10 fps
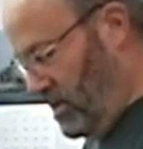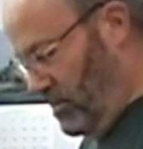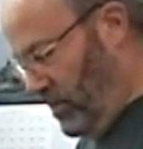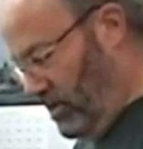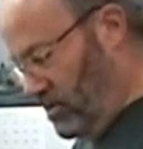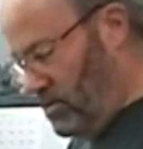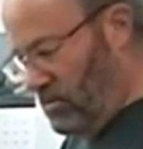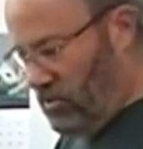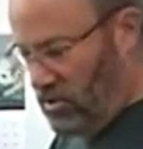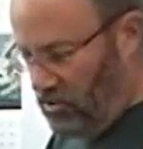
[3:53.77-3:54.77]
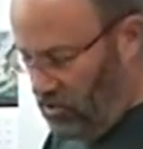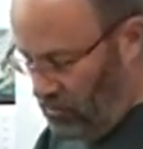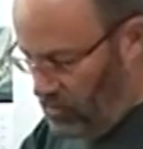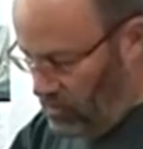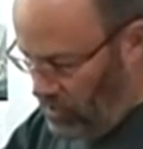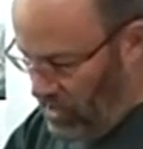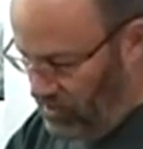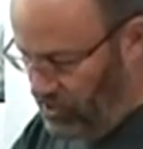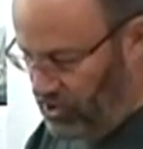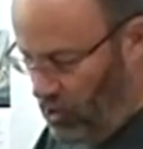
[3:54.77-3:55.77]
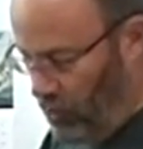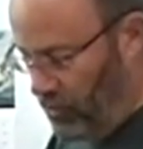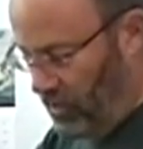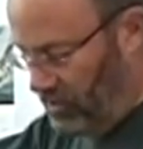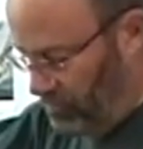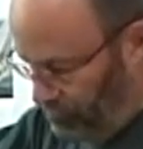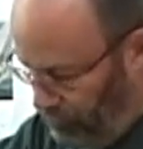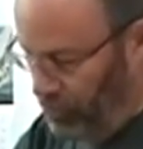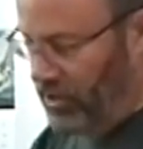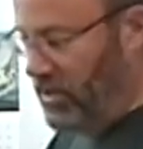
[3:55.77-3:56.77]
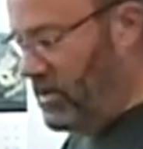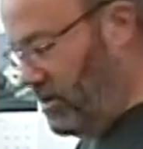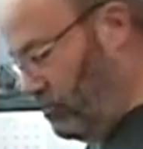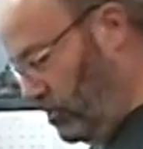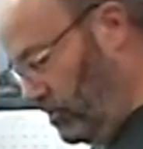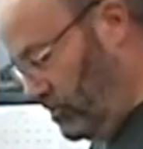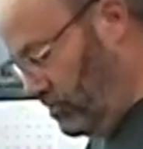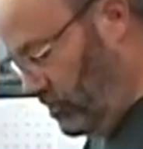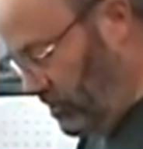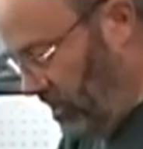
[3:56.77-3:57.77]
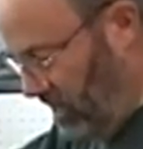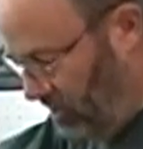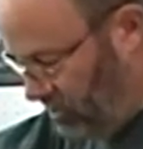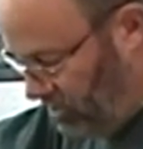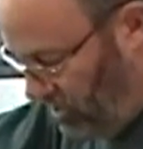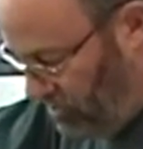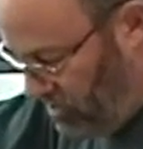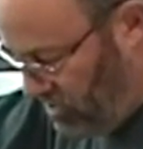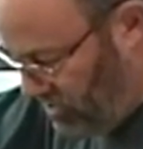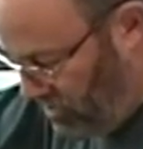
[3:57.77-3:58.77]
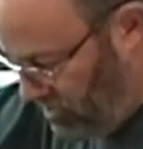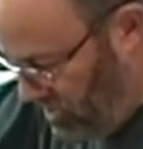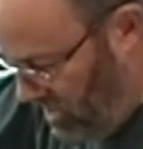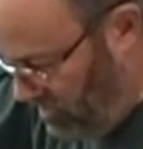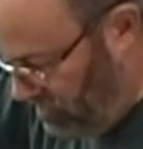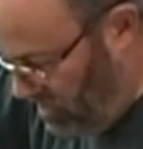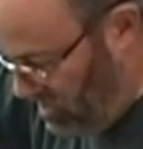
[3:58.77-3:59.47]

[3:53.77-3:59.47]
But to get this going, I'll put it in and we'll get it started down.